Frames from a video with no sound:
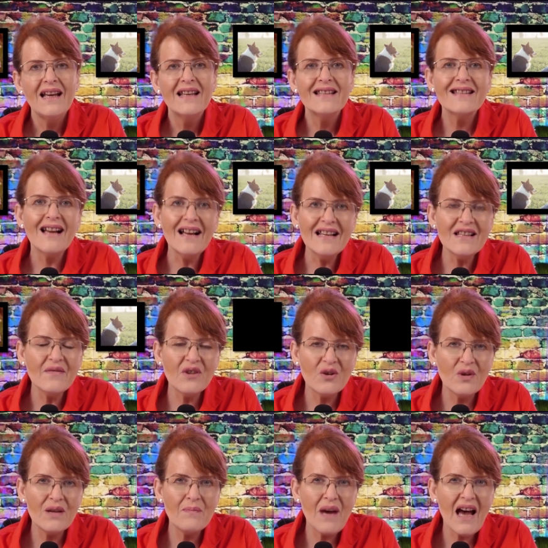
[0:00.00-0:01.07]
Signs of a
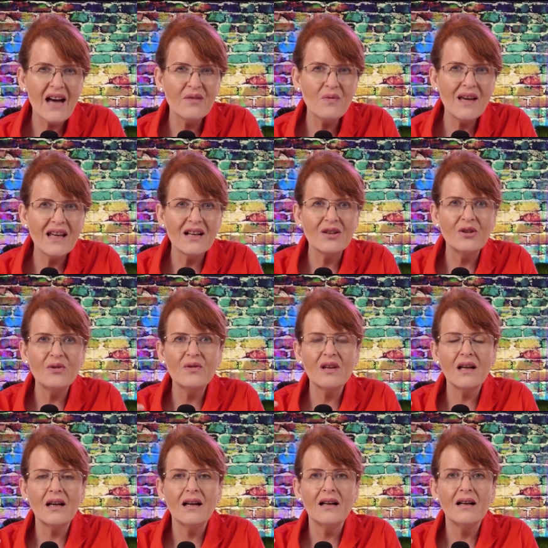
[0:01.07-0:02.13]
green pathway include
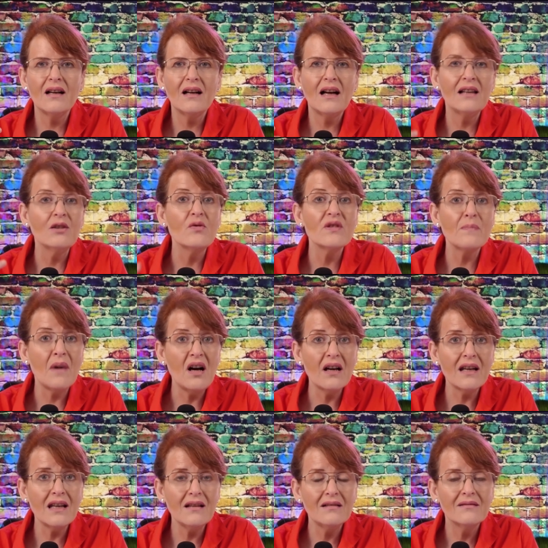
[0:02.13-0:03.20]
a loose
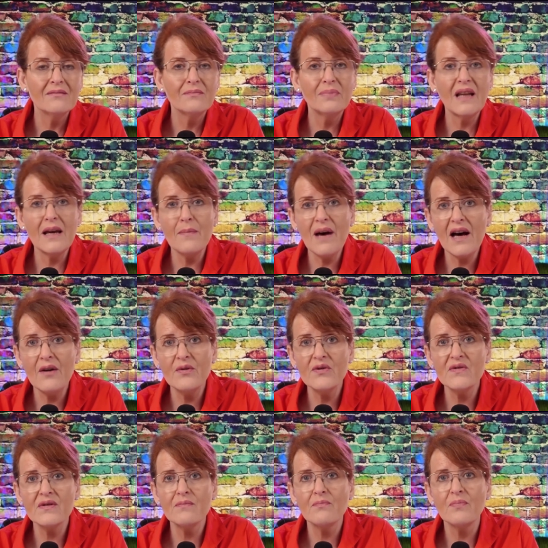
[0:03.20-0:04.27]
body, play
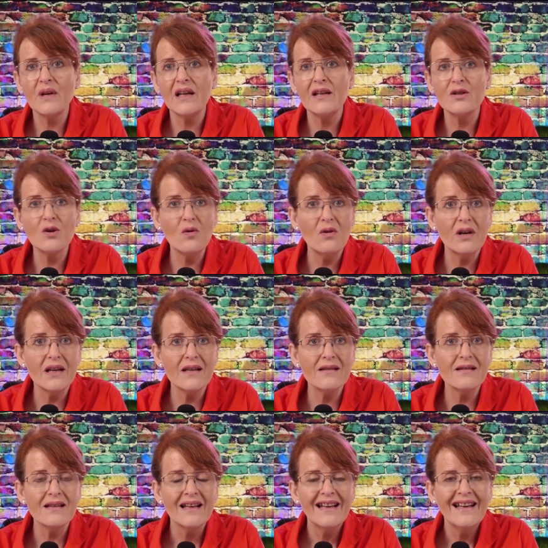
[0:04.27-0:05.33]
bows, bringing
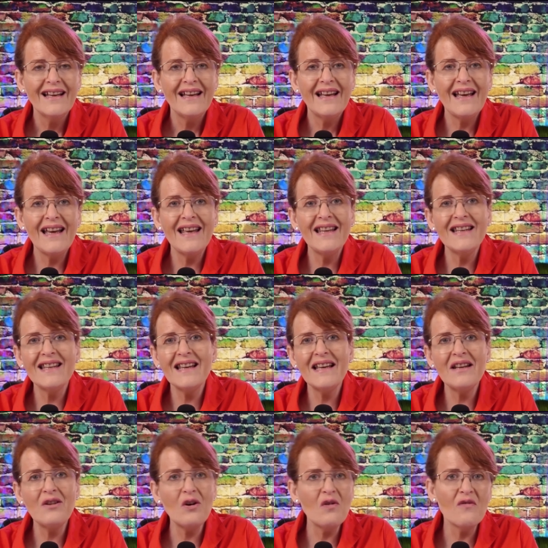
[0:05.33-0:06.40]
toys, and
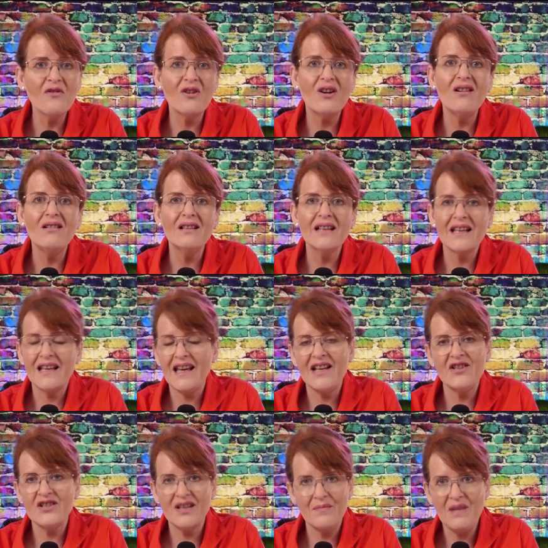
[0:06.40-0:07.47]
an overall
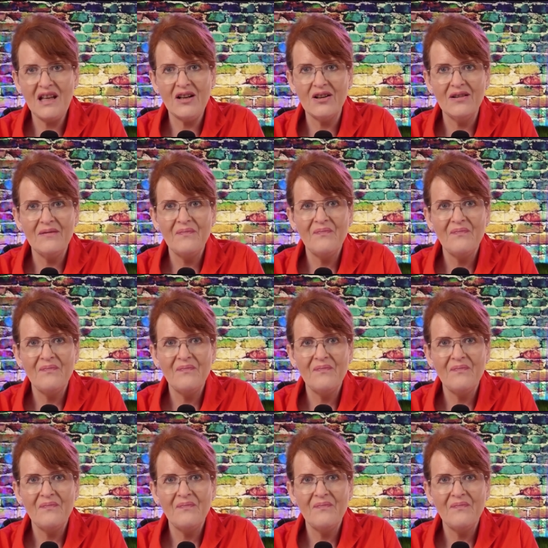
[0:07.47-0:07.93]
engaged demeanor.